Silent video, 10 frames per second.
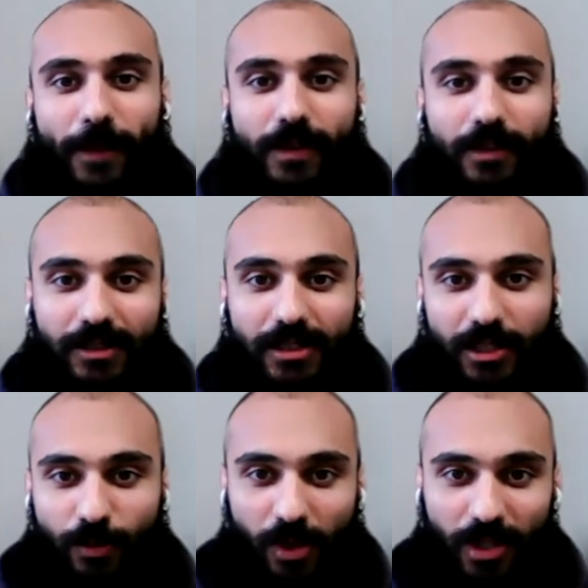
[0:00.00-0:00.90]

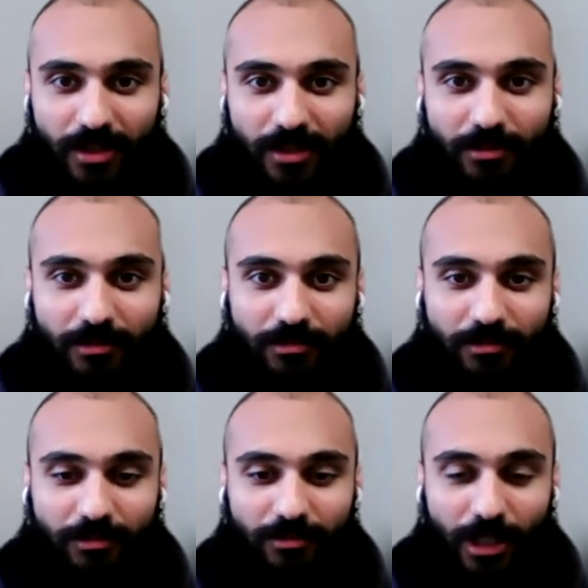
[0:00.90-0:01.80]
This is what
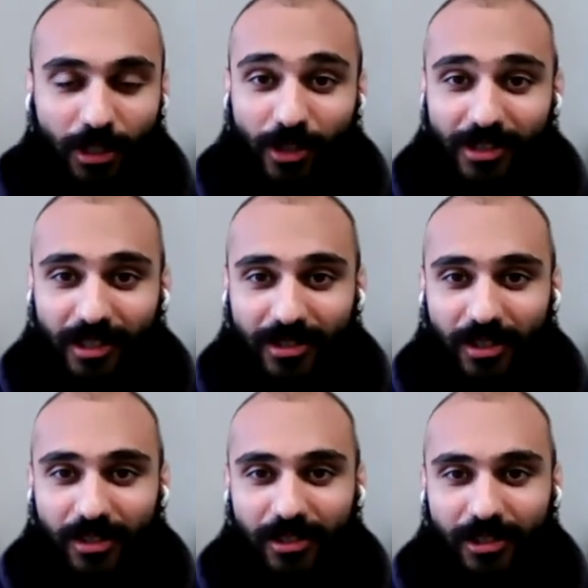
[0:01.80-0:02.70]
the
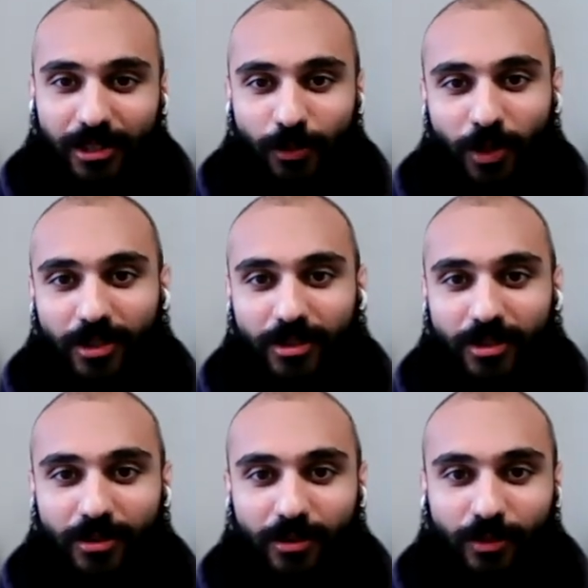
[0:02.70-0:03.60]
law tells us. This is
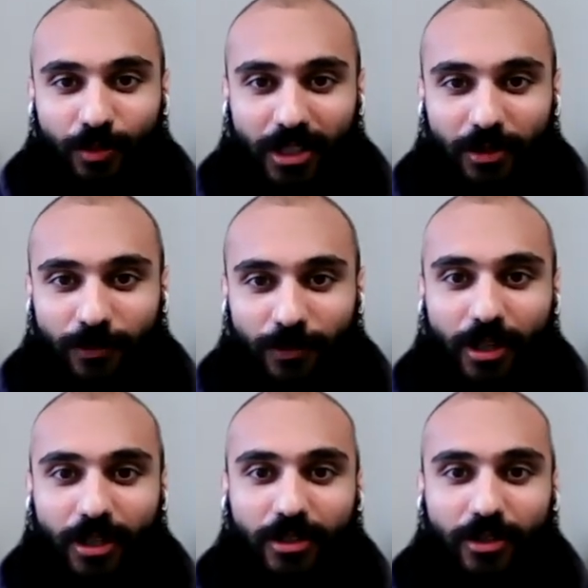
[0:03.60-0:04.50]
what we
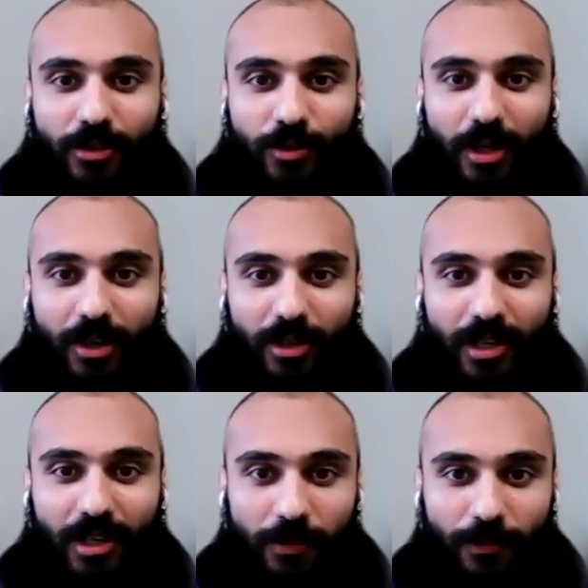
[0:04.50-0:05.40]
can find
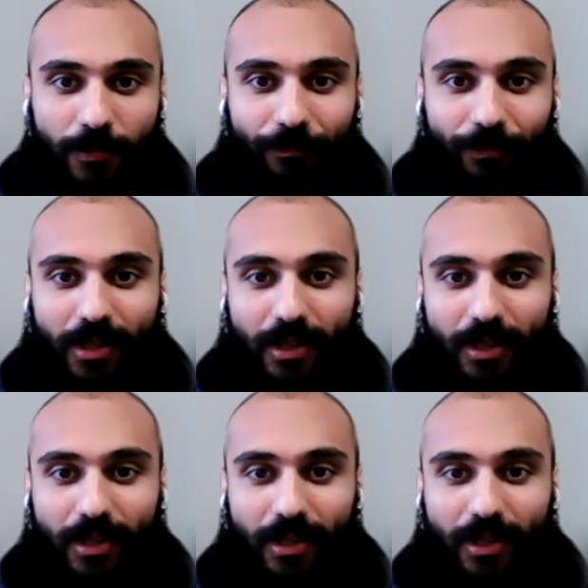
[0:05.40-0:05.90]
throughout life.